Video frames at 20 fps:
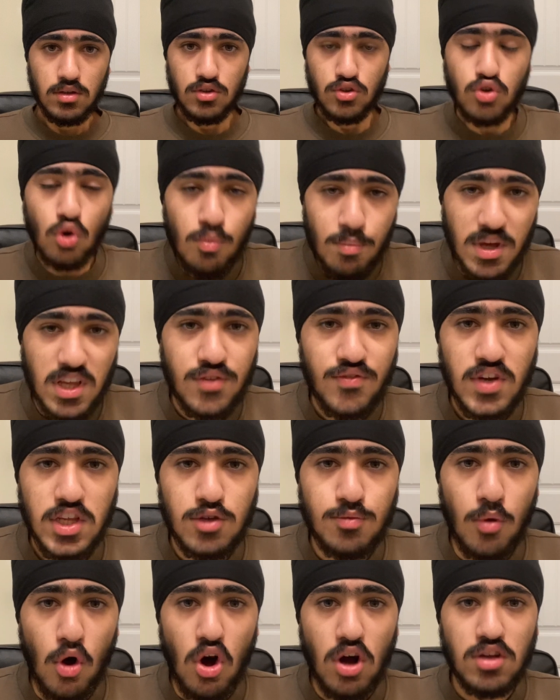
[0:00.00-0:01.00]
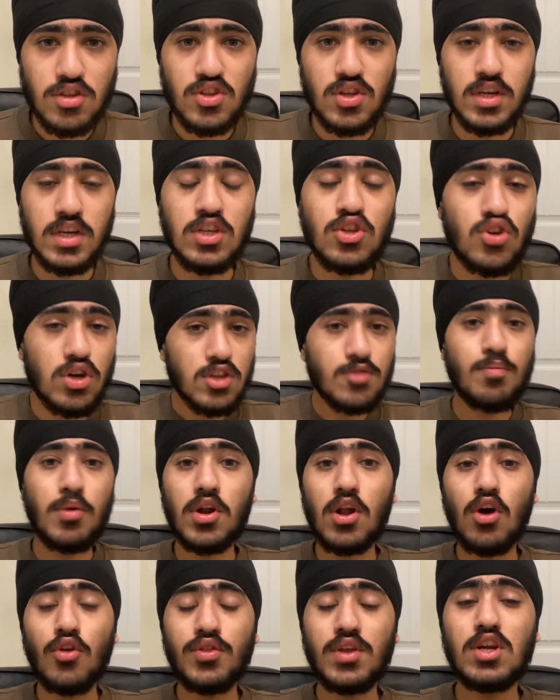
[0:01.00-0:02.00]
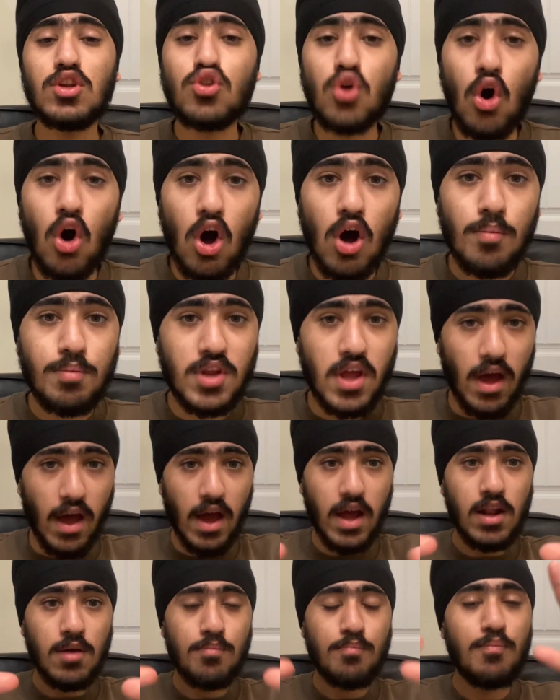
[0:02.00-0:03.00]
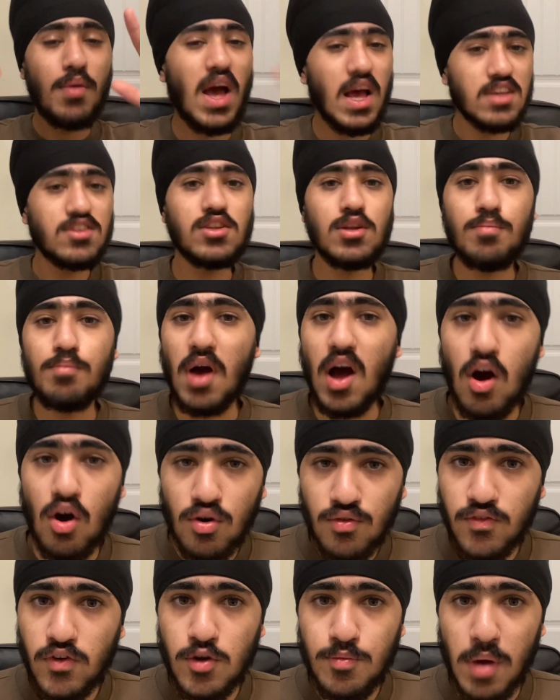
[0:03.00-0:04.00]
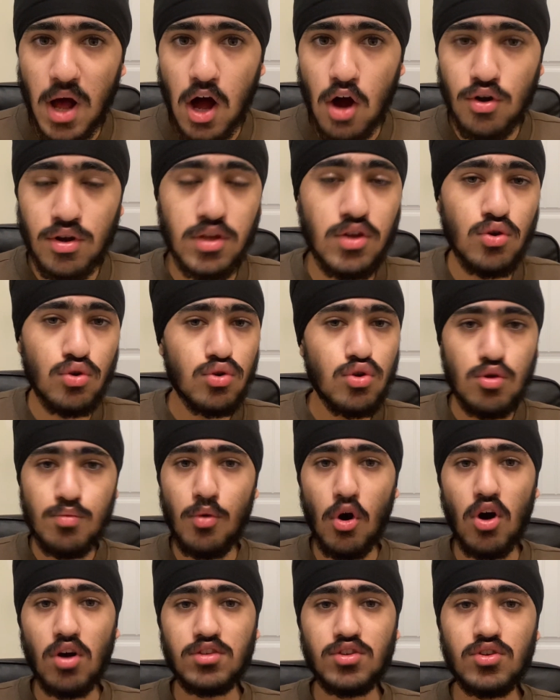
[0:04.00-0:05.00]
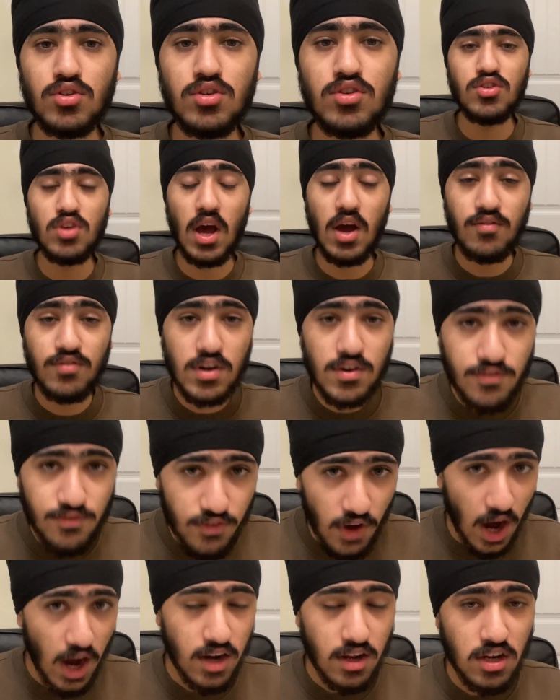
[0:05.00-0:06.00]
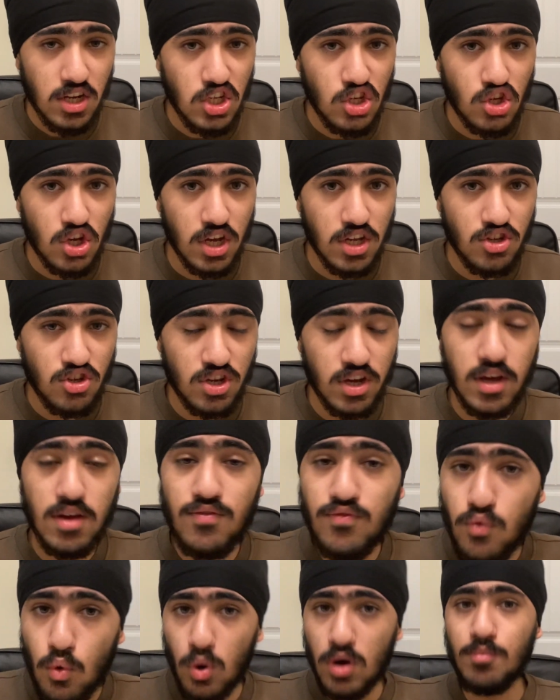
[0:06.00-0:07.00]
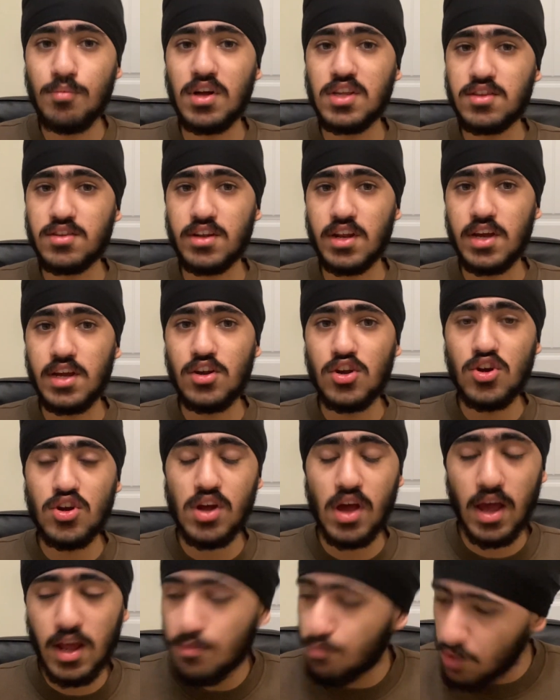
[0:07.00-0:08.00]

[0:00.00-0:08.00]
So Misfits Boxing just put out their top 10 best pound for pound YouTube boxers after finally changing it 4 months later, and